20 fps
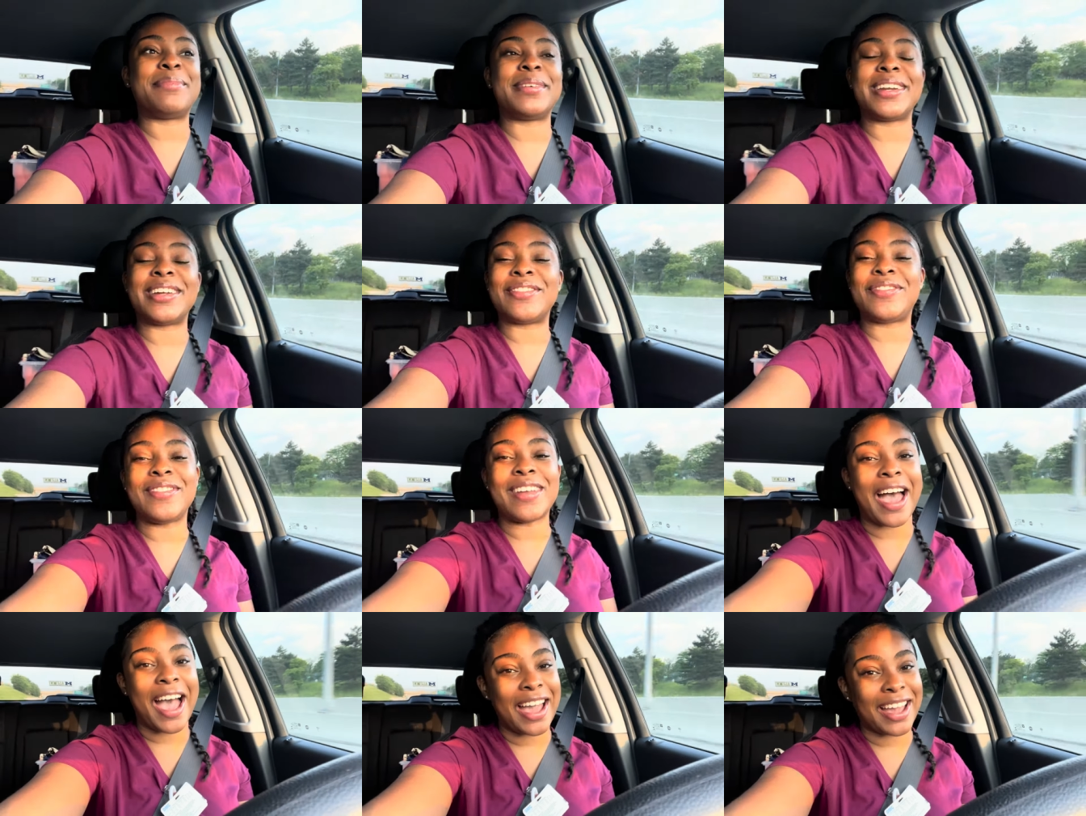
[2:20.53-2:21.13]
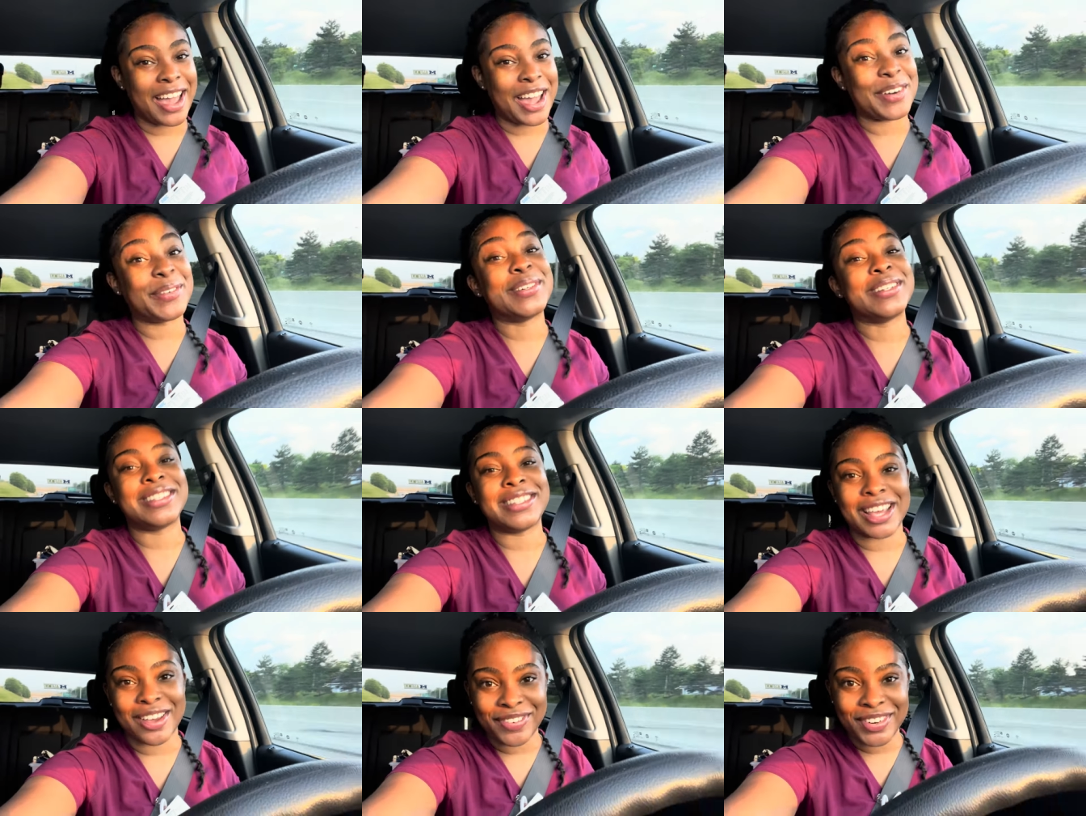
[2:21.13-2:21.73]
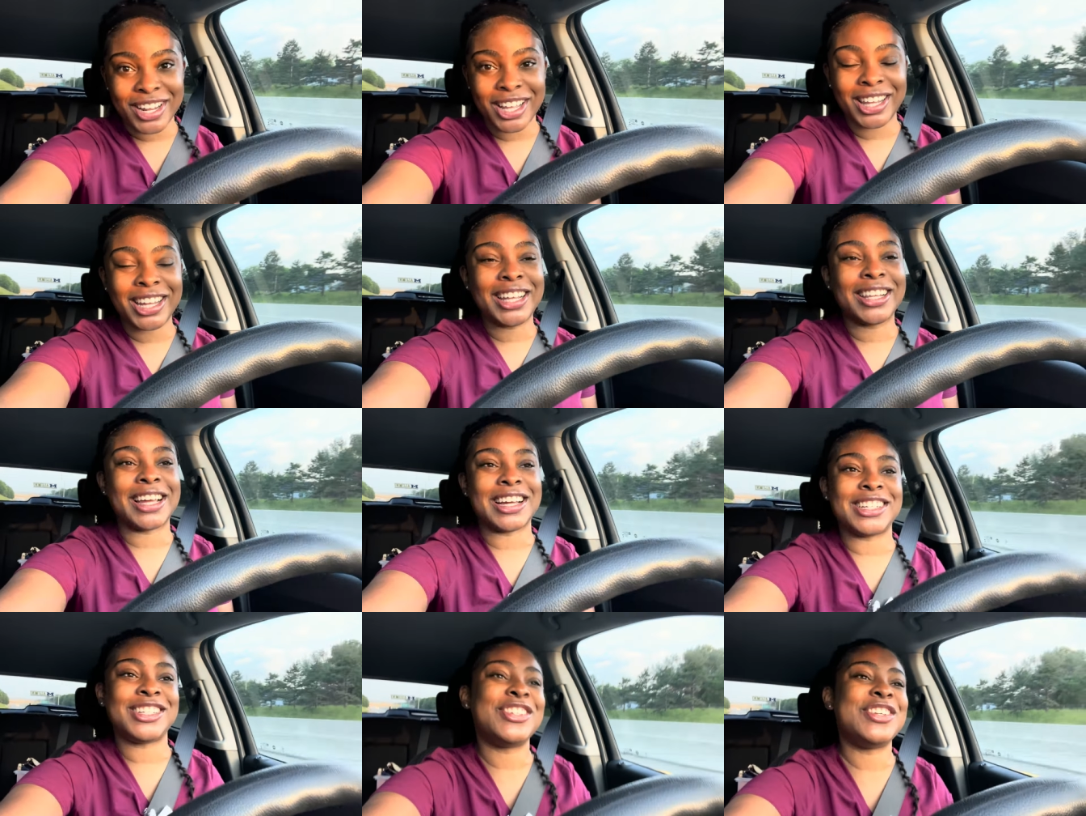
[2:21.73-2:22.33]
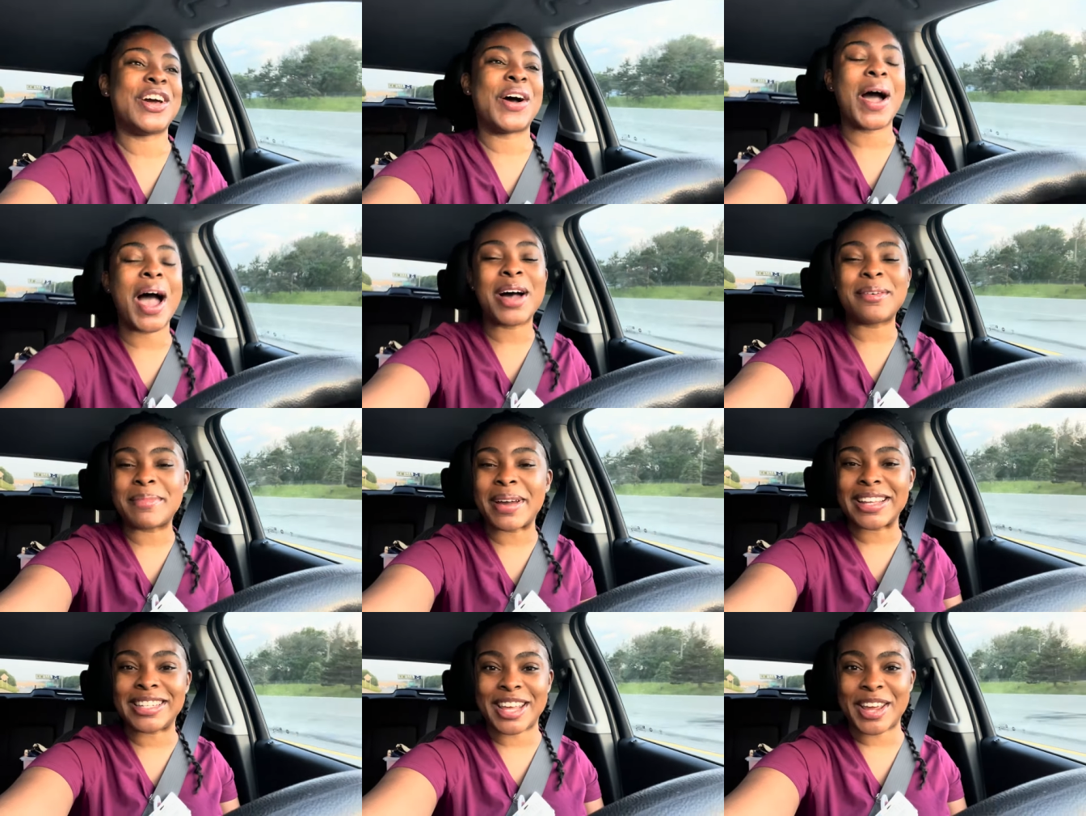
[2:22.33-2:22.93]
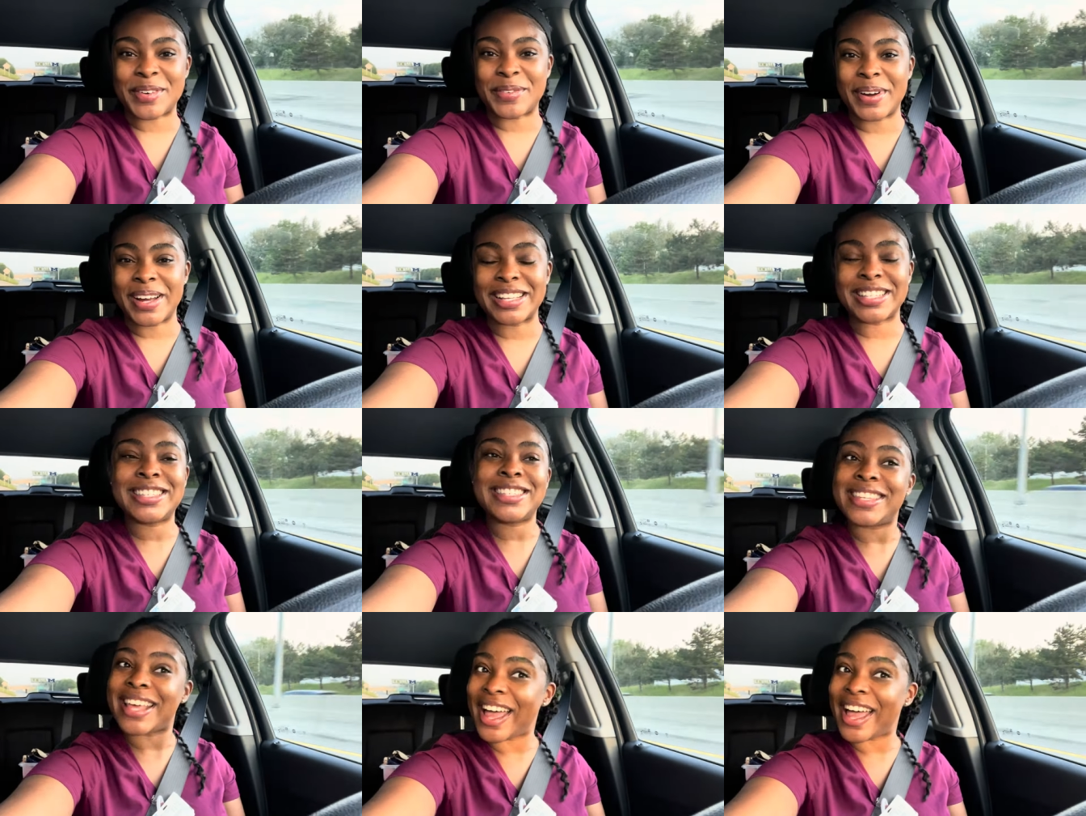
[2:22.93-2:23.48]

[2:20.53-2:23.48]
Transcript: But if not, I will definitely let you know how my day went.